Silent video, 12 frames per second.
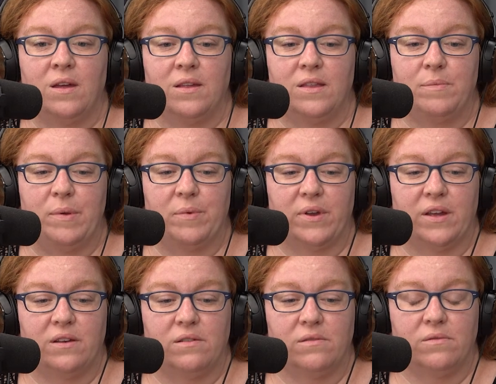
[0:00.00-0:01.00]
that people
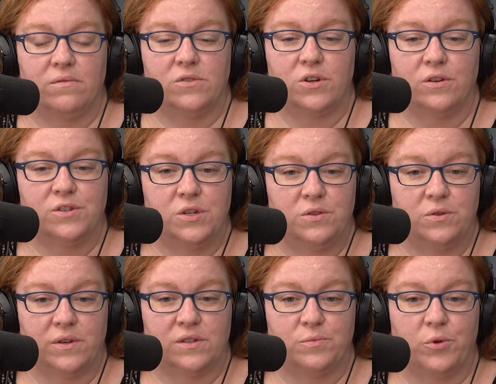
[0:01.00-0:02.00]
can turn
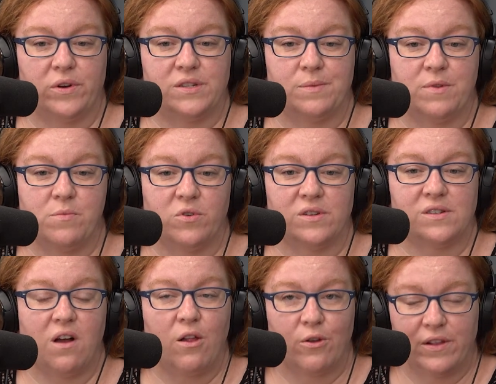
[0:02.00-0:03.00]
to explore some of the more
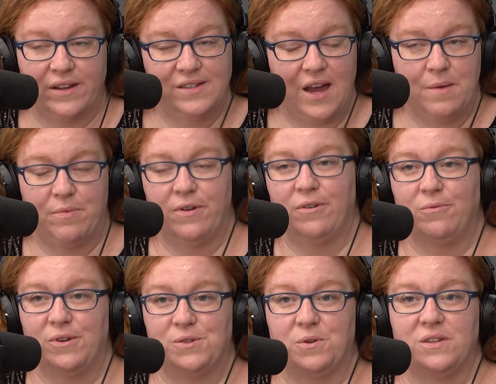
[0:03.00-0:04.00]
scholarly type
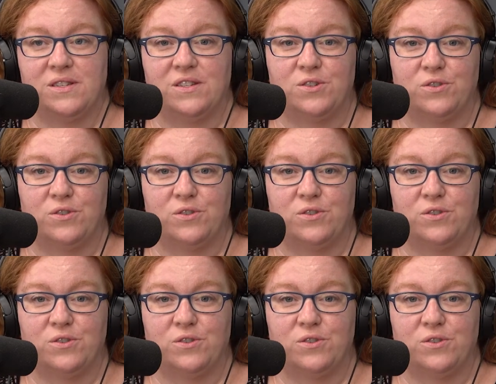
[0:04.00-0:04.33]
resources, or